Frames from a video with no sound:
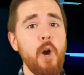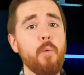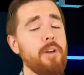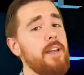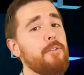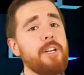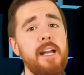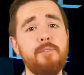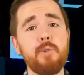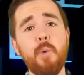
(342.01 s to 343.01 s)
we're never going to
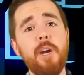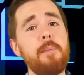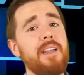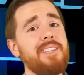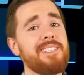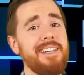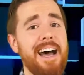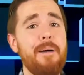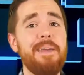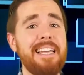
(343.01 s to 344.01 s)
have to worry about this
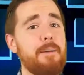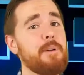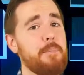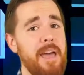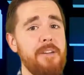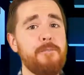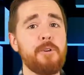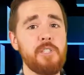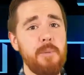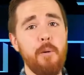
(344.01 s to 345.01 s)
not being able to pay for a
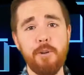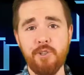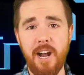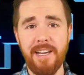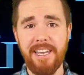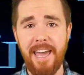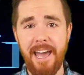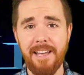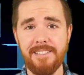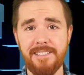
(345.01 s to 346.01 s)
spell we're trying to
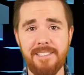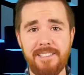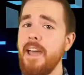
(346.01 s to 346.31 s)
cast.